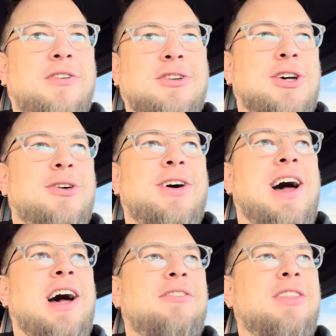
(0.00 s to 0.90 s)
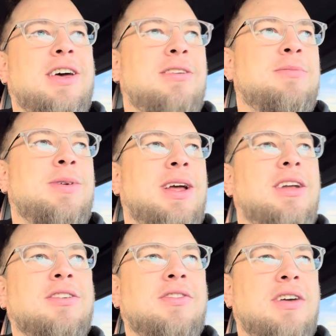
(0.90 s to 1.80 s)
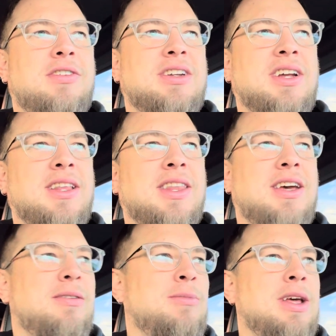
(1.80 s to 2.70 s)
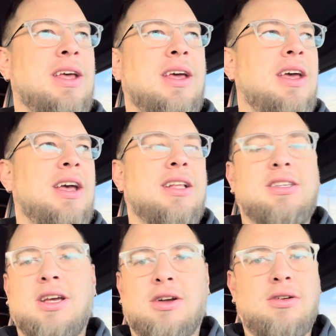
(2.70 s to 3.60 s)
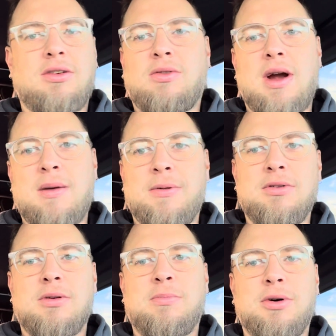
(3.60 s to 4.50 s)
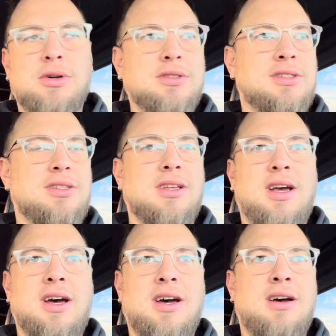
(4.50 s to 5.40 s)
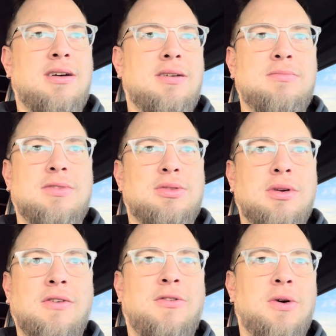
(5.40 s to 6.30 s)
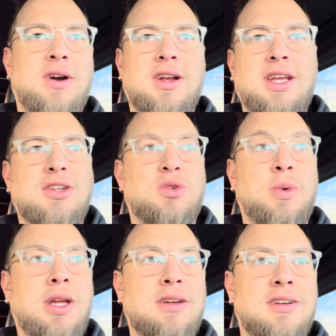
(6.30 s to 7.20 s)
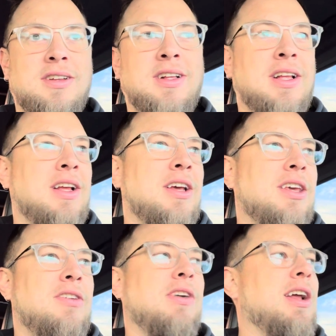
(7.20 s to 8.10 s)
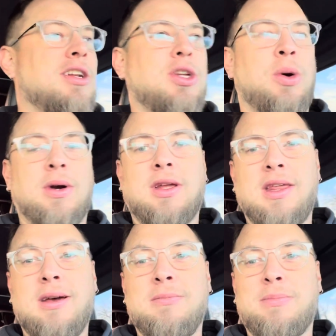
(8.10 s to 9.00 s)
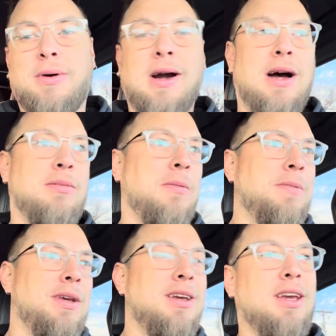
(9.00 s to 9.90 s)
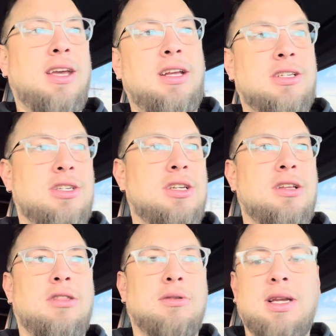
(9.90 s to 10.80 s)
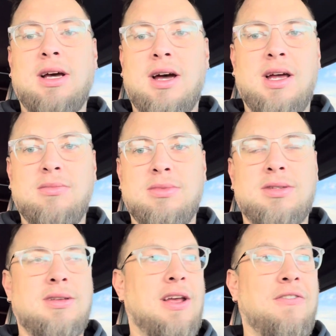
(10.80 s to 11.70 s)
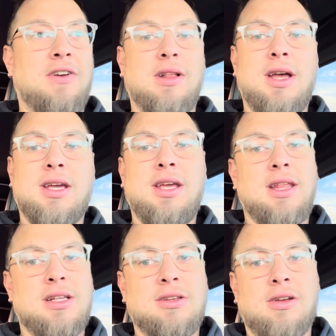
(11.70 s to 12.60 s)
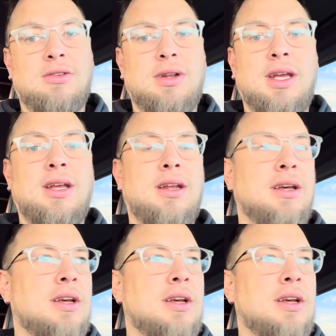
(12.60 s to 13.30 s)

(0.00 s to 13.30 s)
you don't have them and you've never done them, it's a crap load of bolts, 24 on each wheel. You've got to torque them probably each 3 times. If you're lucky, that's all you need.